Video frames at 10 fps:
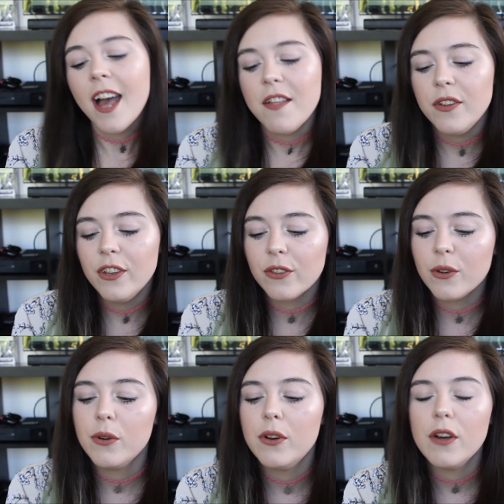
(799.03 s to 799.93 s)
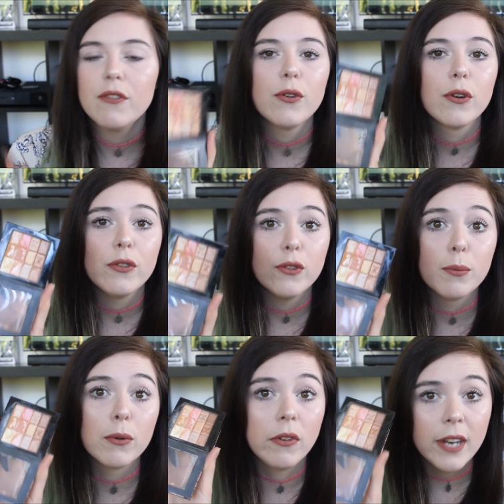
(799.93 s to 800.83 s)
and this is good for a
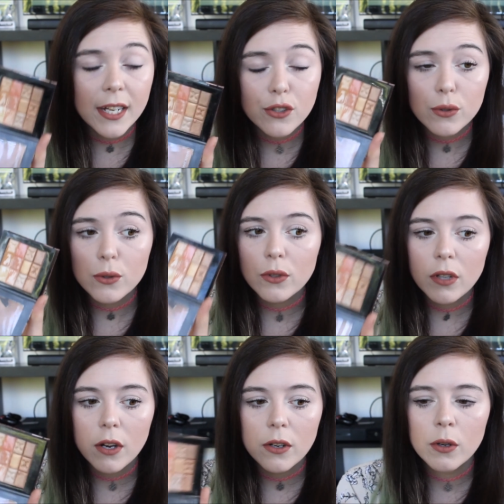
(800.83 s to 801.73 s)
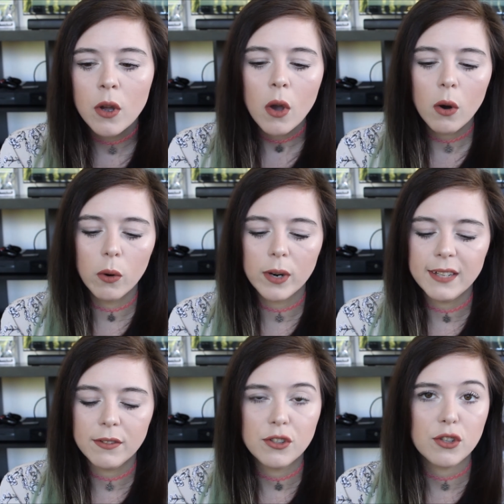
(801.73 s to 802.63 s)
super natural glow, or
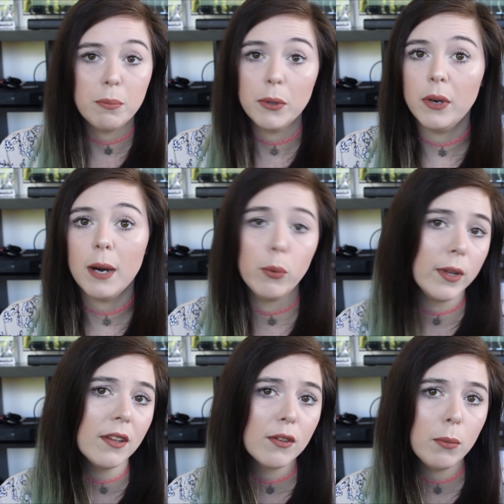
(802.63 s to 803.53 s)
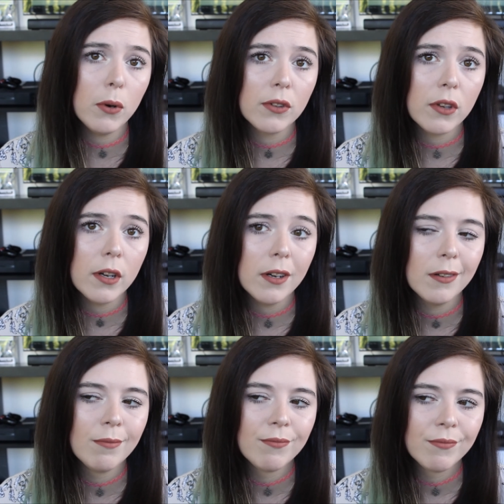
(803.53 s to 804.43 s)
even to build up with the Sports
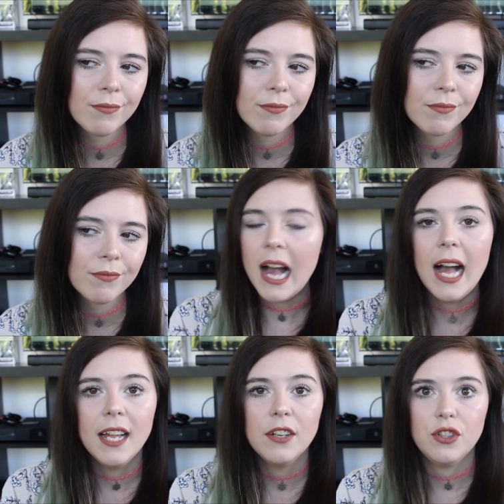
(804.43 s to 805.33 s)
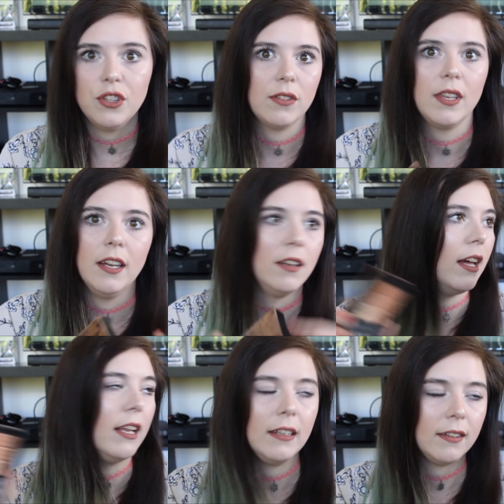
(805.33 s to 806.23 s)
Girl and just get
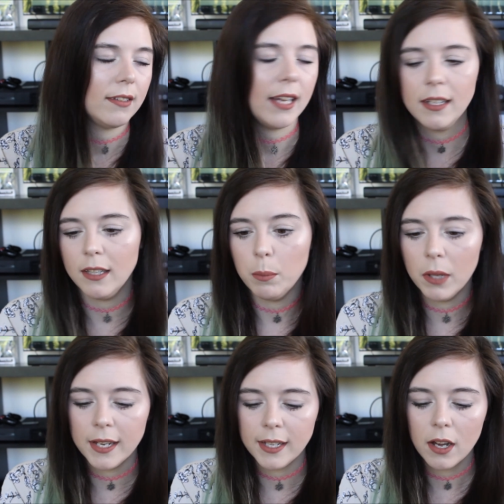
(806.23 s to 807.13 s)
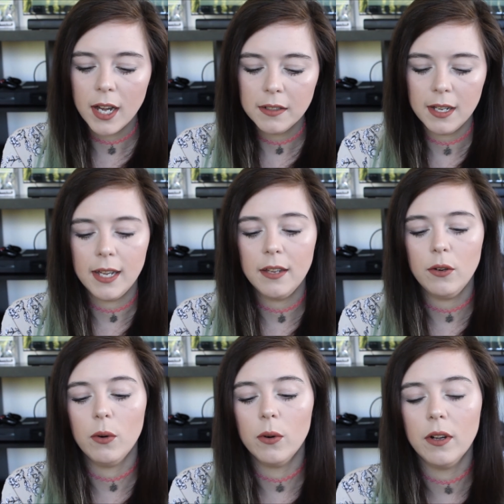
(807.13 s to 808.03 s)
an insanely blinding highlight,
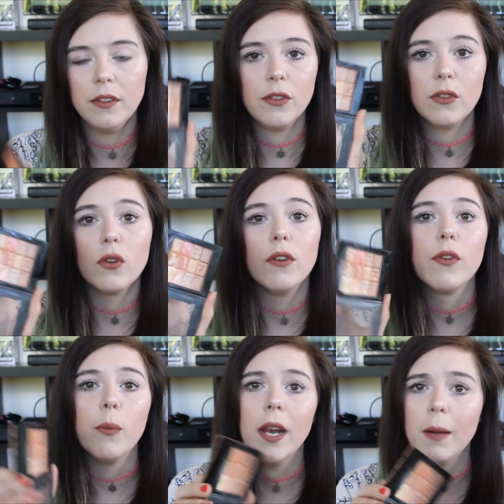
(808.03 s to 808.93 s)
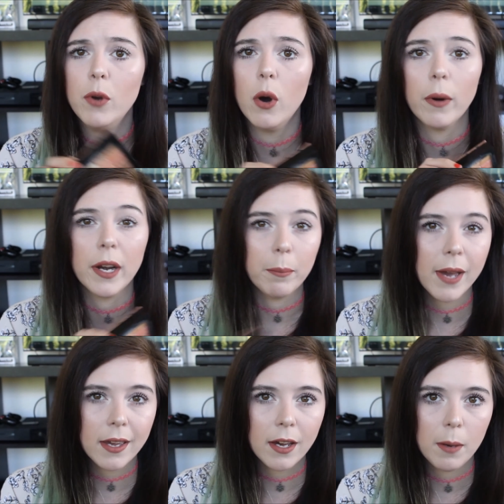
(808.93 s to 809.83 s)
or this is good for when I'm not wearing
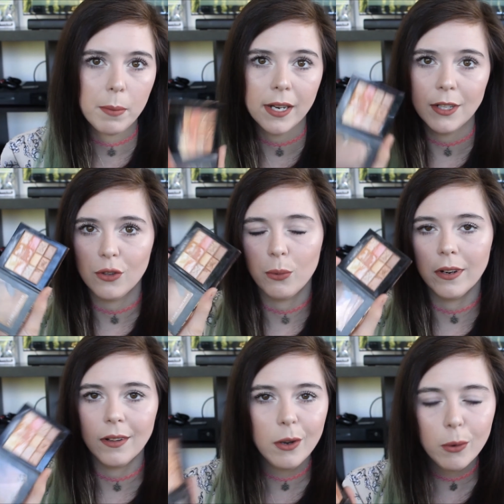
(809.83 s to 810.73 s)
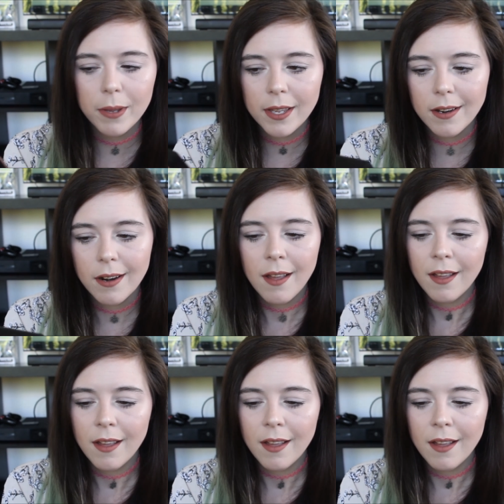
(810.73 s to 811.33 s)
makeup and I just want a little bit.